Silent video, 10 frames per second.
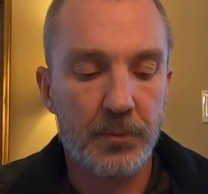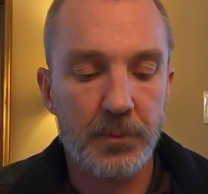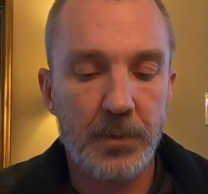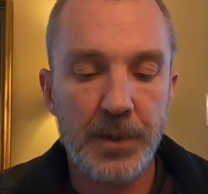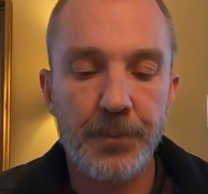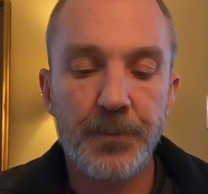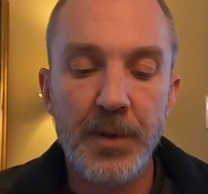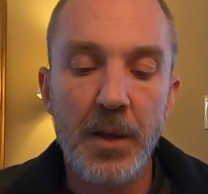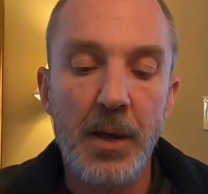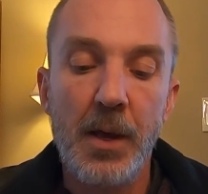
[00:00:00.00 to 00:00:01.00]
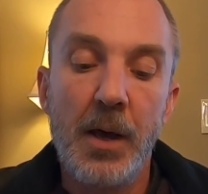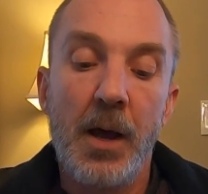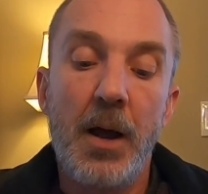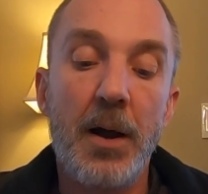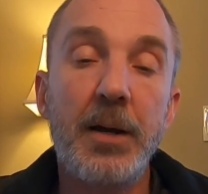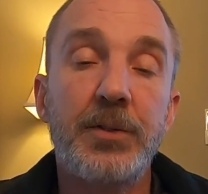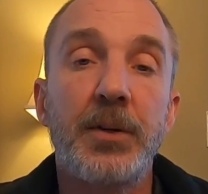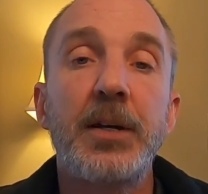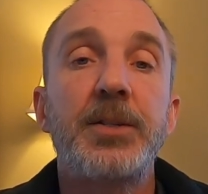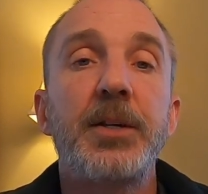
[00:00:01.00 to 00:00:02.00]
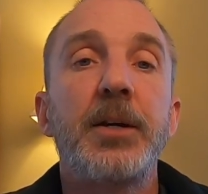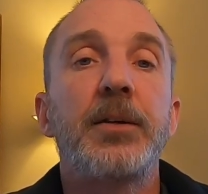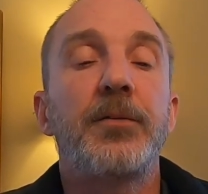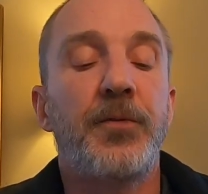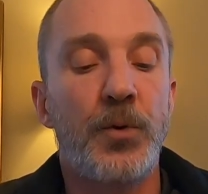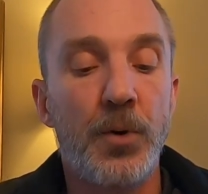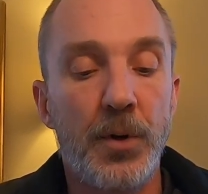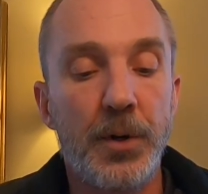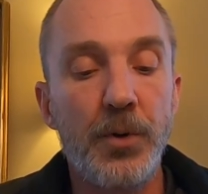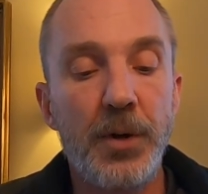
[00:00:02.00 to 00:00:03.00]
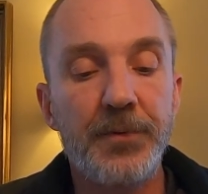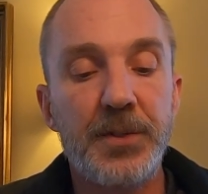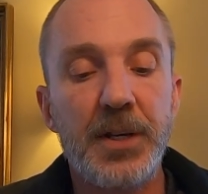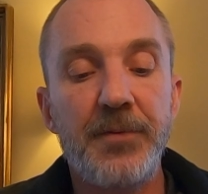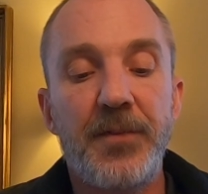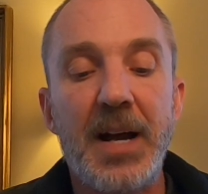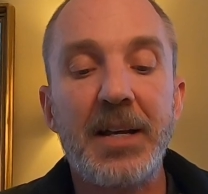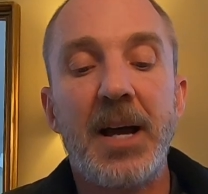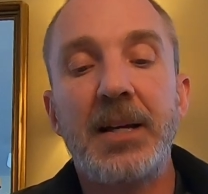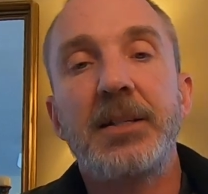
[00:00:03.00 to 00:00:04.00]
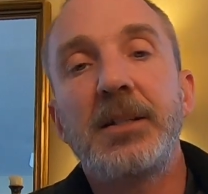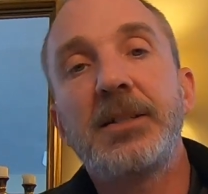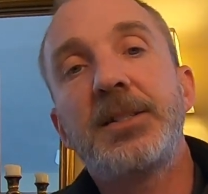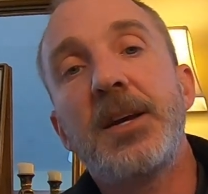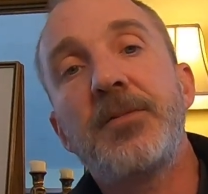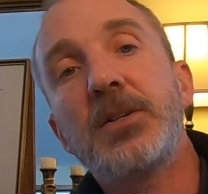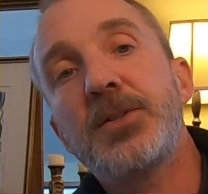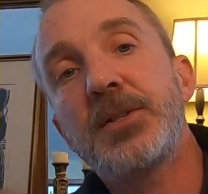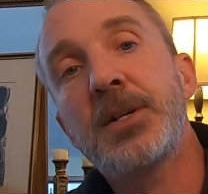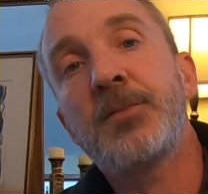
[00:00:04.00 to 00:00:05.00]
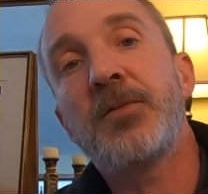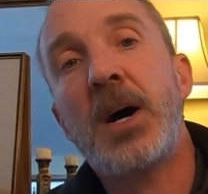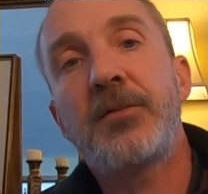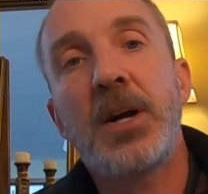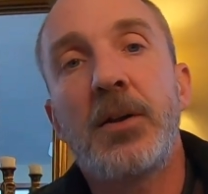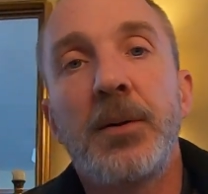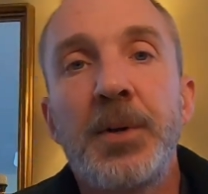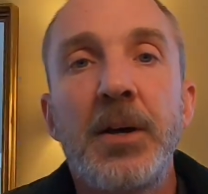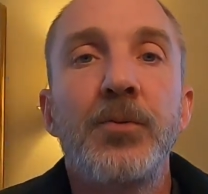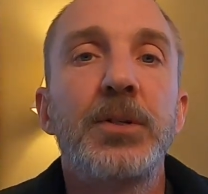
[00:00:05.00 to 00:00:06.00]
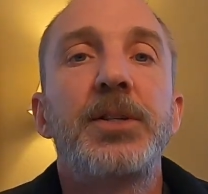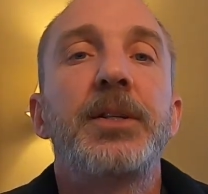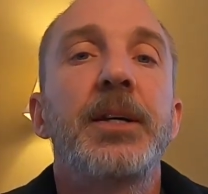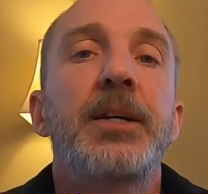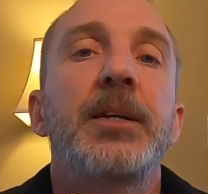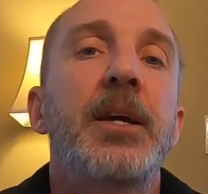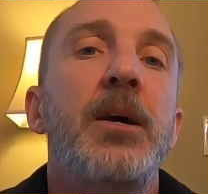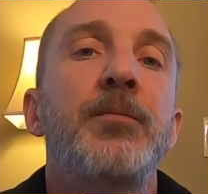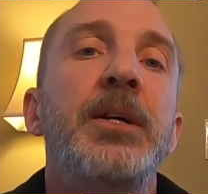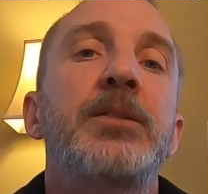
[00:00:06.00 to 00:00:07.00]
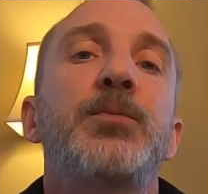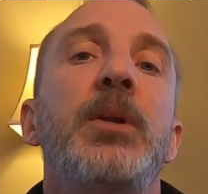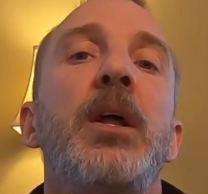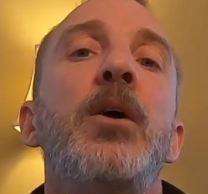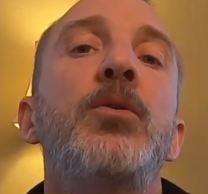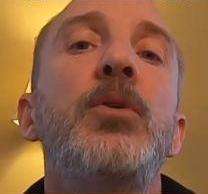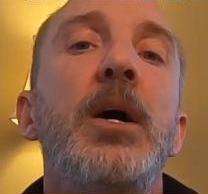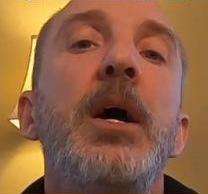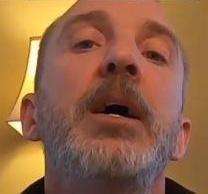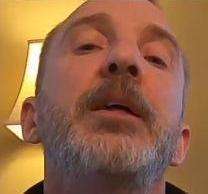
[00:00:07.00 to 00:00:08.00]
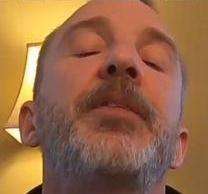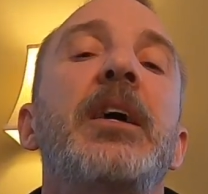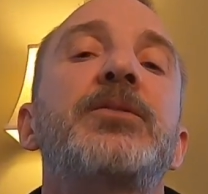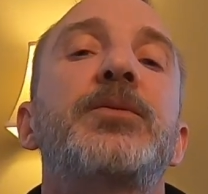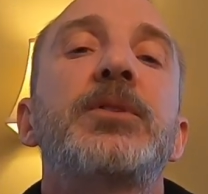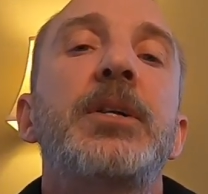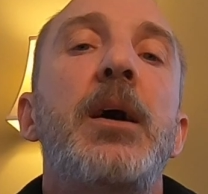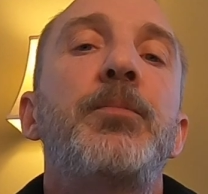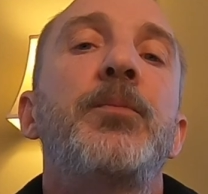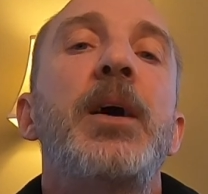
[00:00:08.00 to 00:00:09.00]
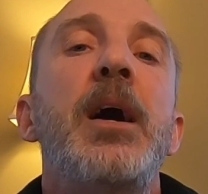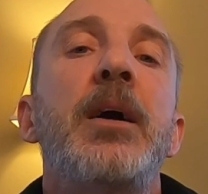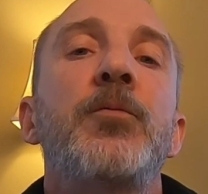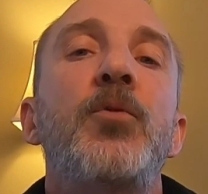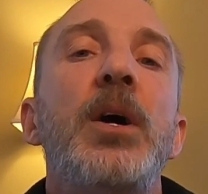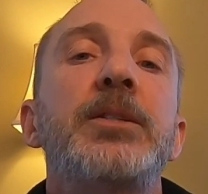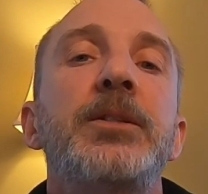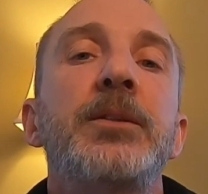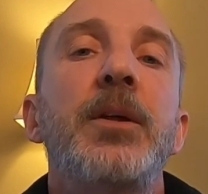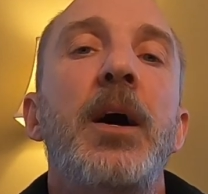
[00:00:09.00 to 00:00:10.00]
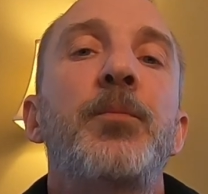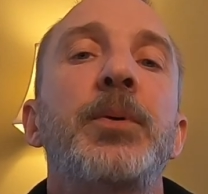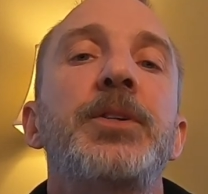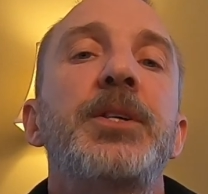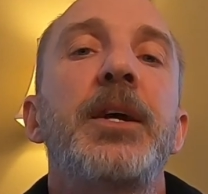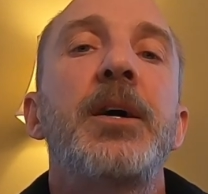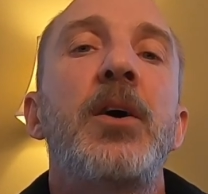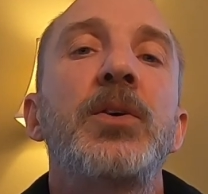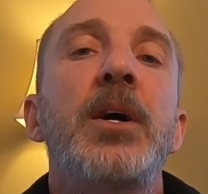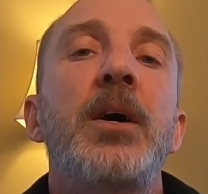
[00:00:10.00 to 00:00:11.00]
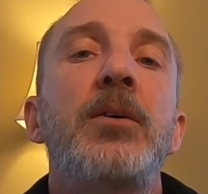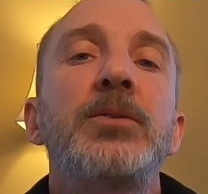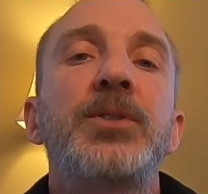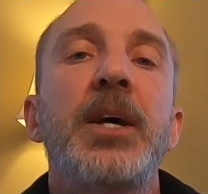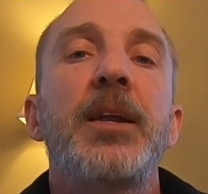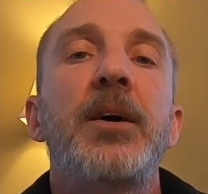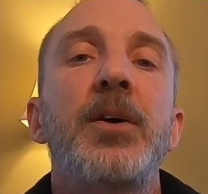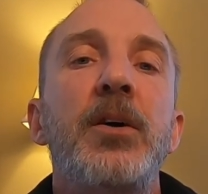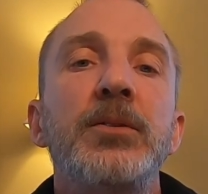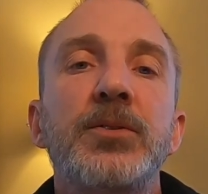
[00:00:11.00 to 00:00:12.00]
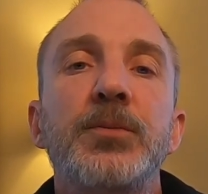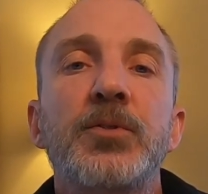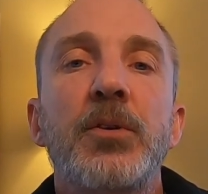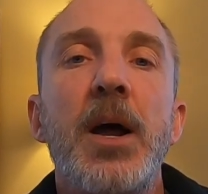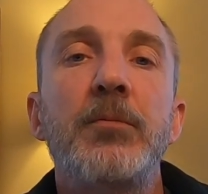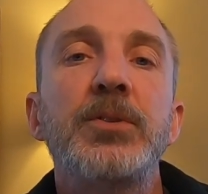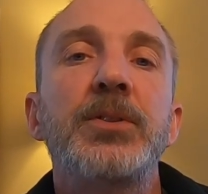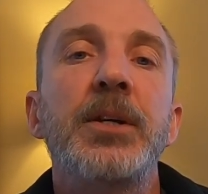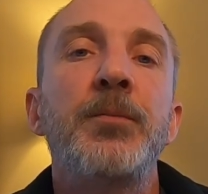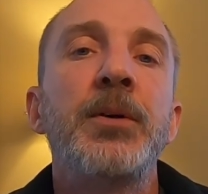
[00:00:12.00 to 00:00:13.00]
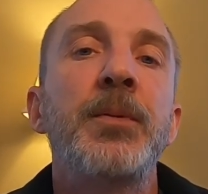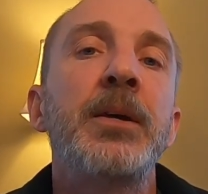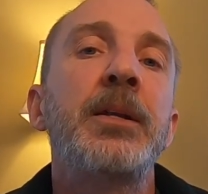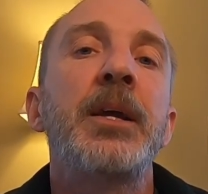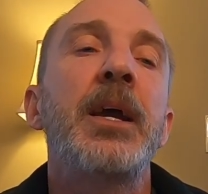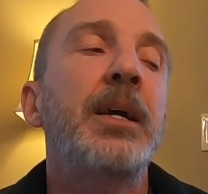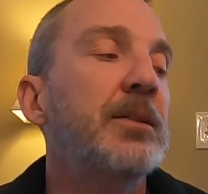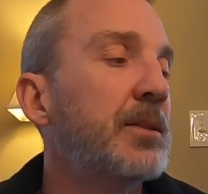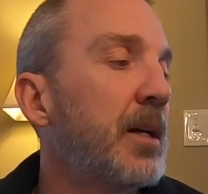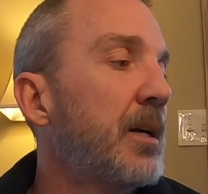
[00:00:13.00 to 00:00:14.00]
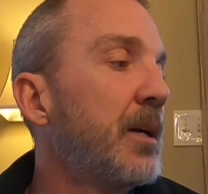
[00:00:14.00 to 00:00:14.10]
Yeah. All right, so that's it for UFC Fight Night, Dolidze versus Imavov. Y'all let me know what you think in the comments below. Thanks for stopping by and watching. I appreciate all y'all. Shout out all the subscribers to MMAniacs.